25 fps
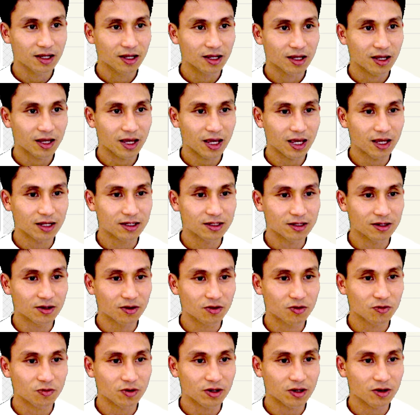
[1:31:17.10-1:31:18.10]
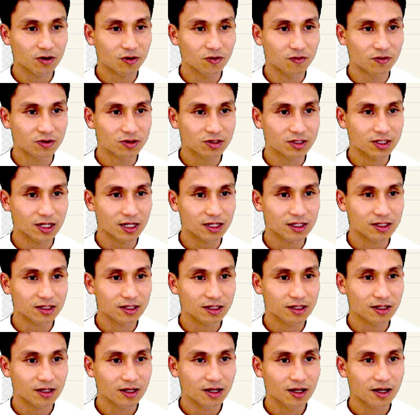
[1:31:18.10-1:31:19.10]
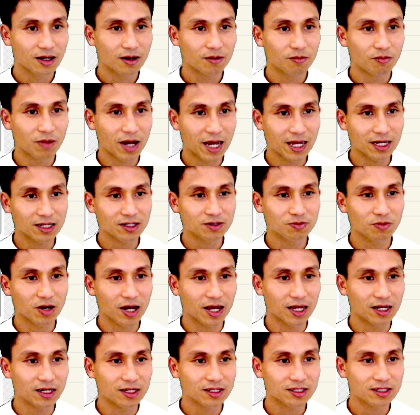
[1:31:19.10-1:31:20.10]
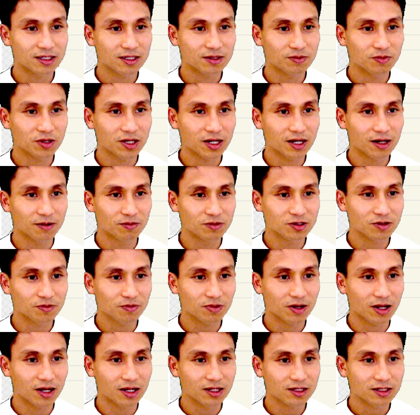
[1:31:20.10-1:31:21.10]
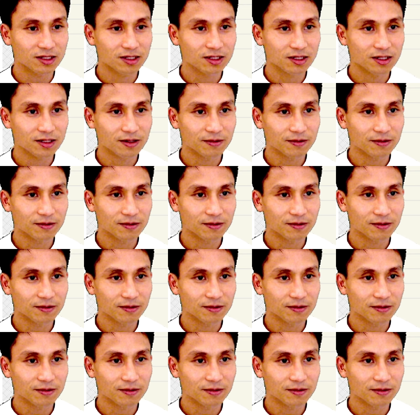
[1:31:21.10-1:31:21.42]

8 to the 3 over 6. Minus minus becomes a plus.